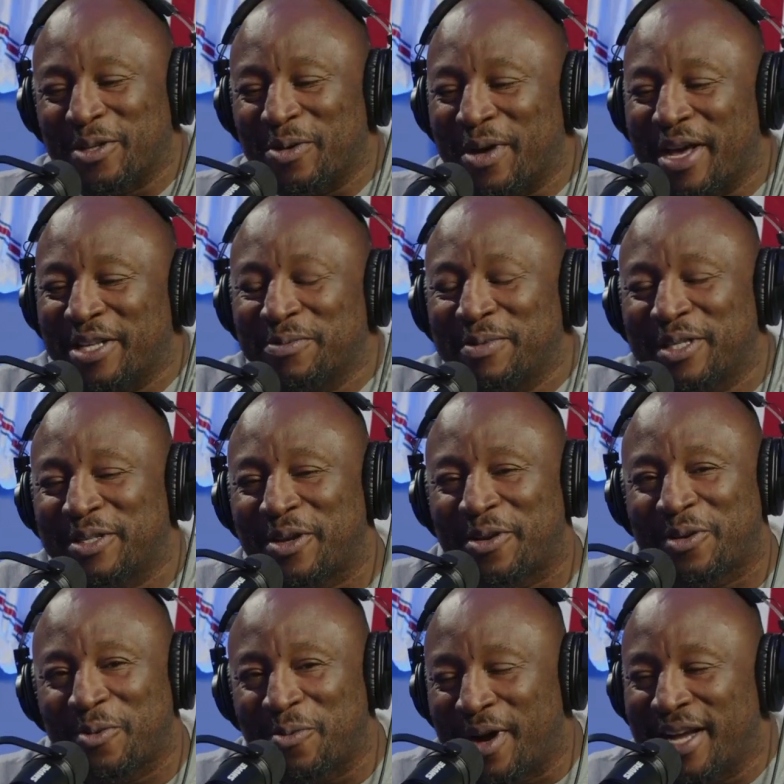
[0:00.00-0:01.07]
so as we
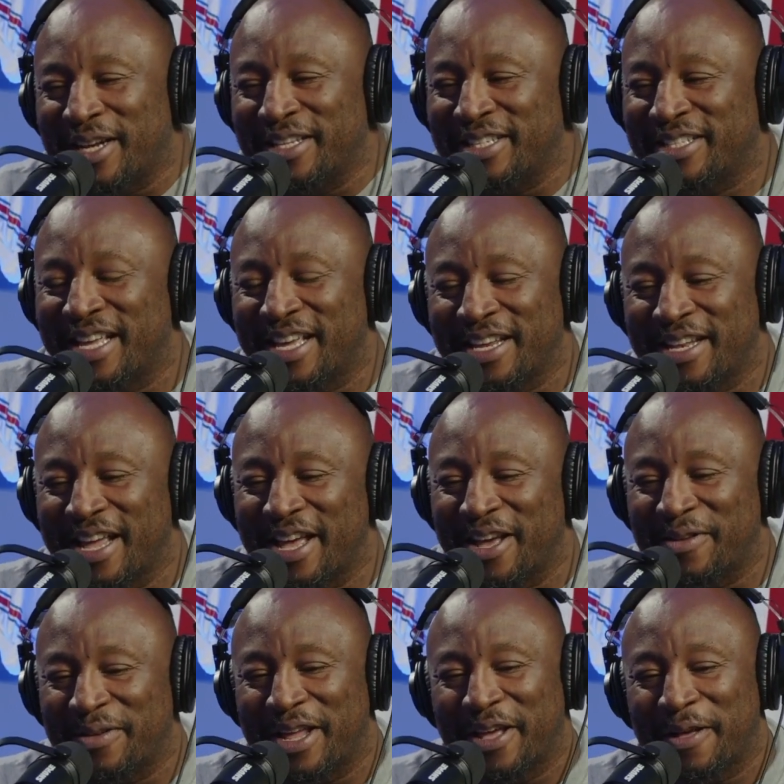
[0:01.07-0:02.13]
start to wind this thing
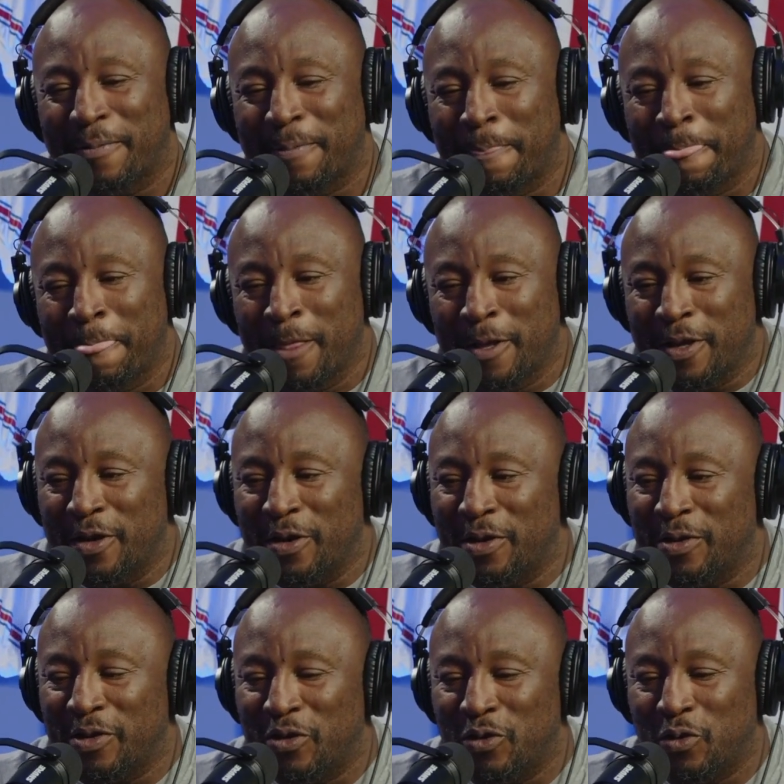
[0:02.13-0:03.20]
down now, you
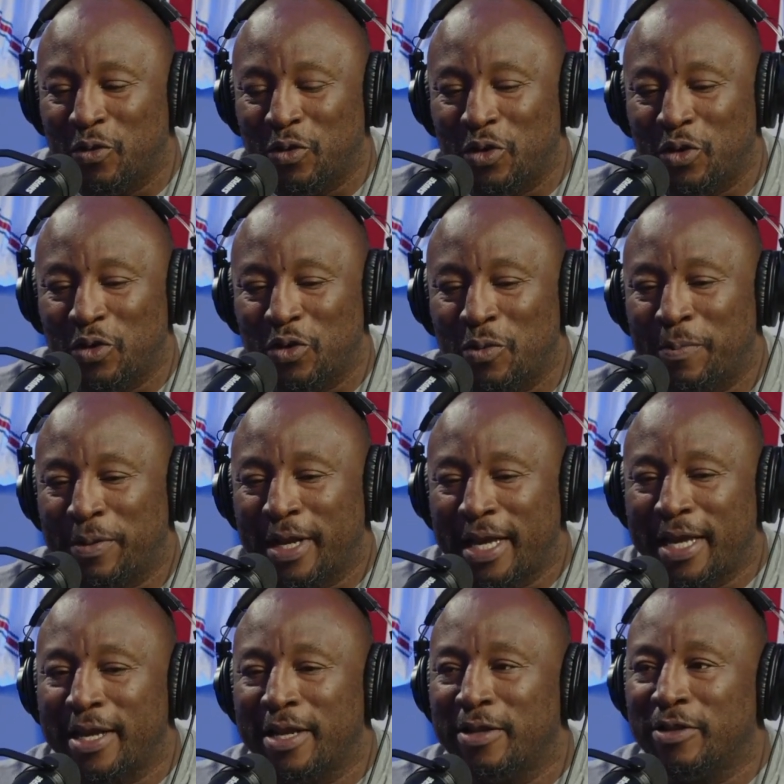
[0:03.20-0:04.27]
know, you
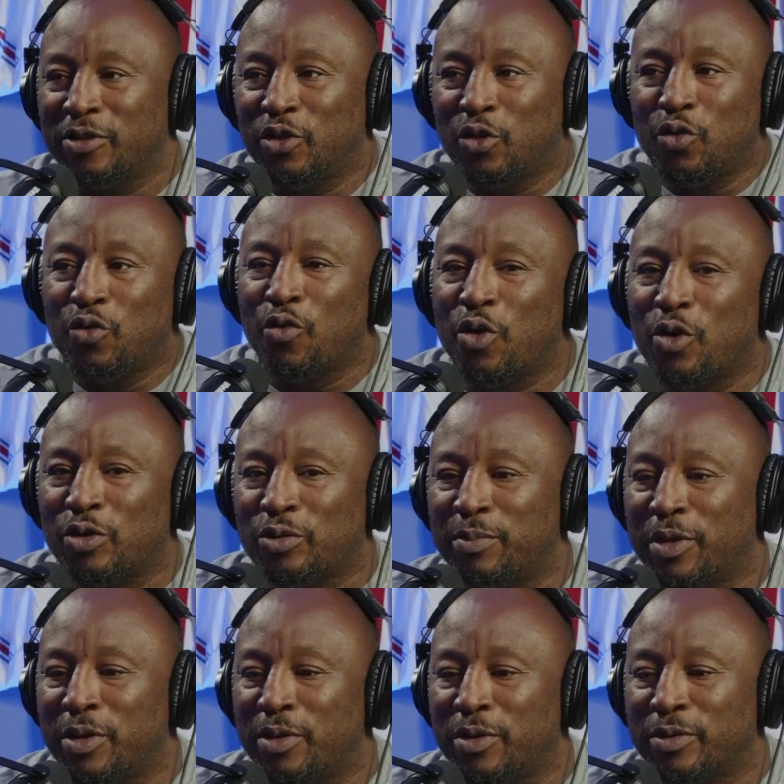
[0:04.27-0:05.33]
played in 2 Rose
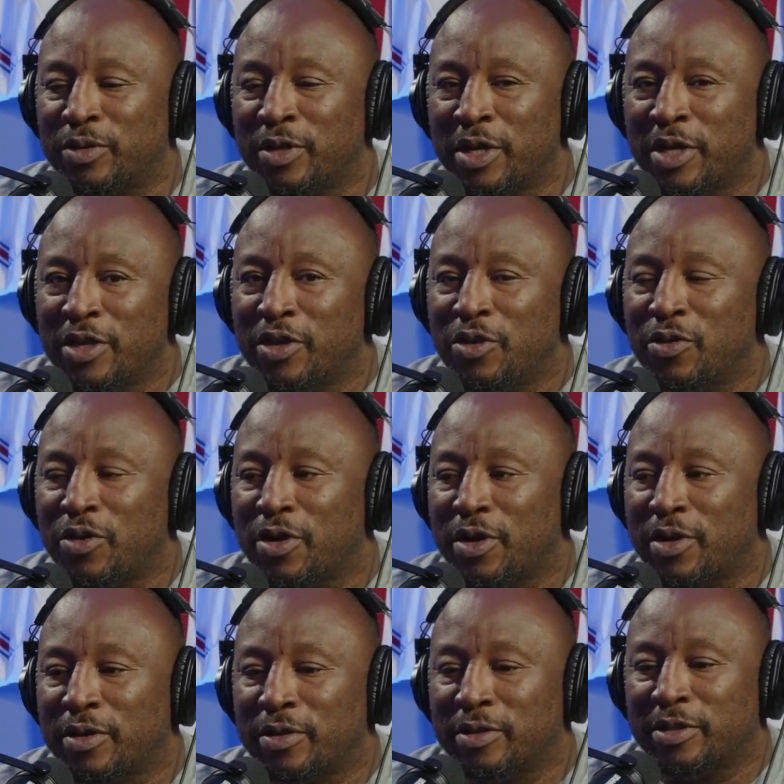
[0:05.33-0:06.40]
Bowls. You're
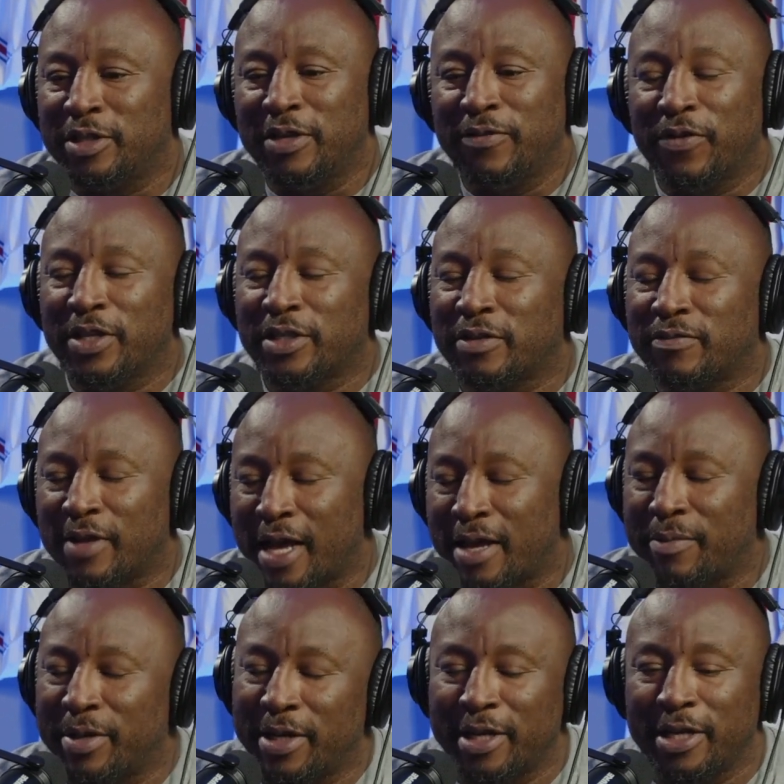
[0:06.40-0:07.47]
a defensive
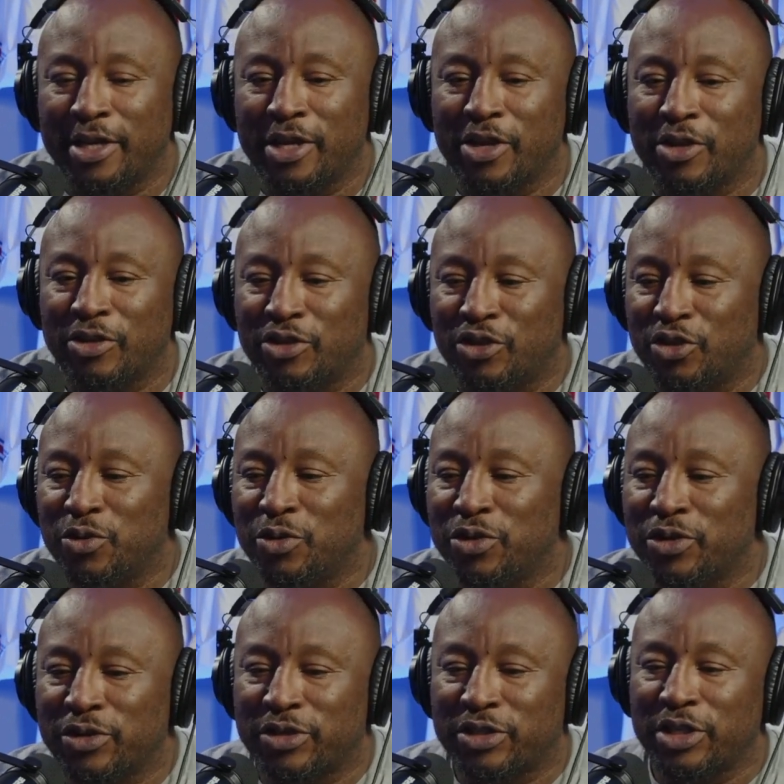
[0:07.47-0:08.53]
lineman of the year,
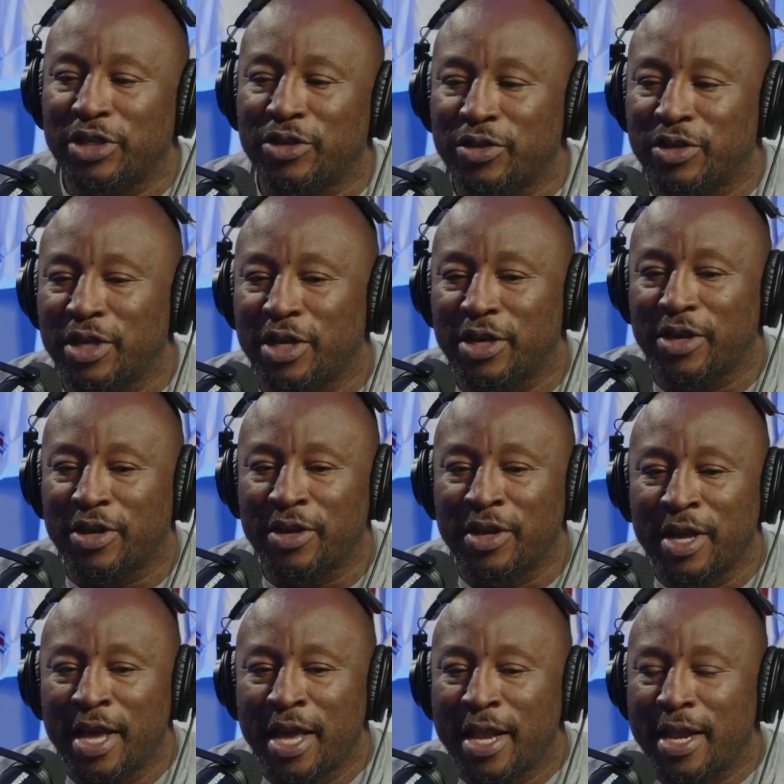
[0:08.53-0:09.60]
junior and senior year.
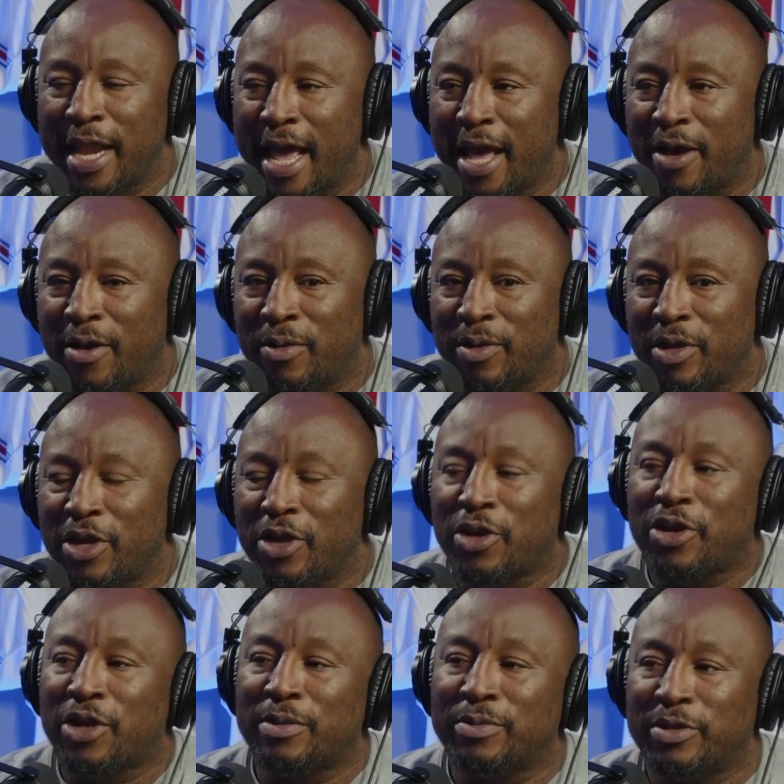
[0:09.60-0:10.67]
Now here
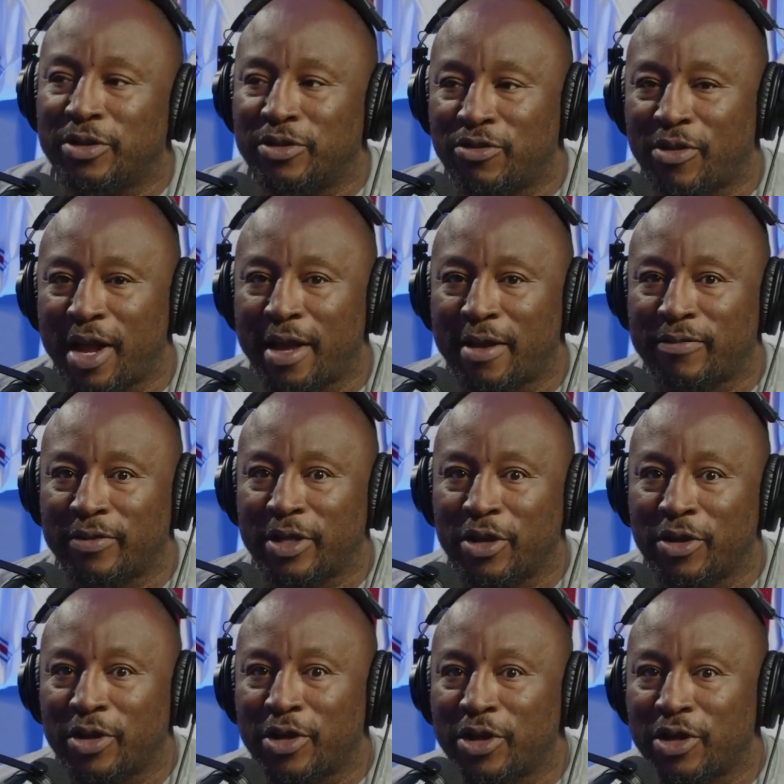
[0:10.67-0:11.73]
comes the draft.
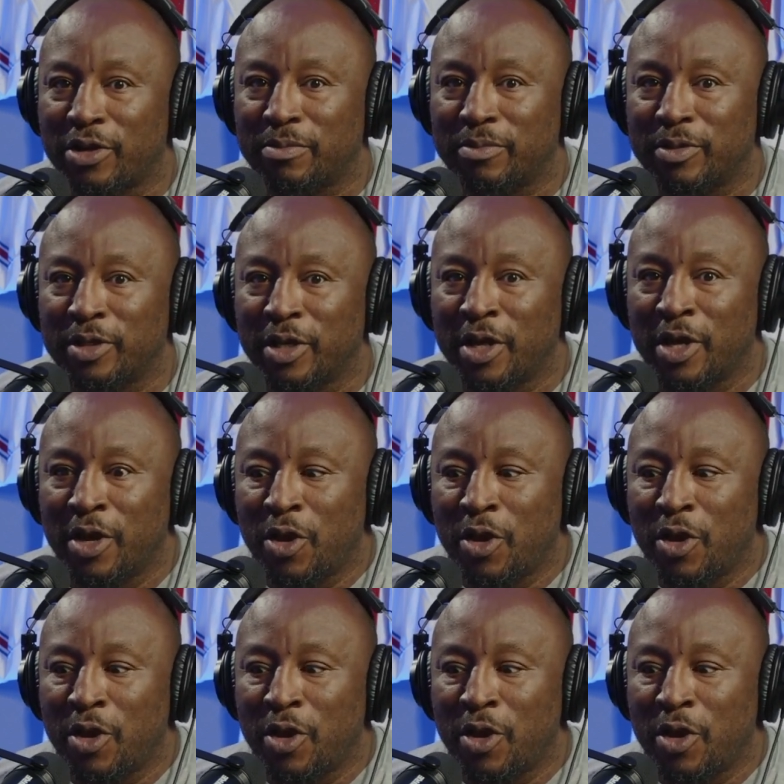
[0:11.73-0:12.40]
Here comes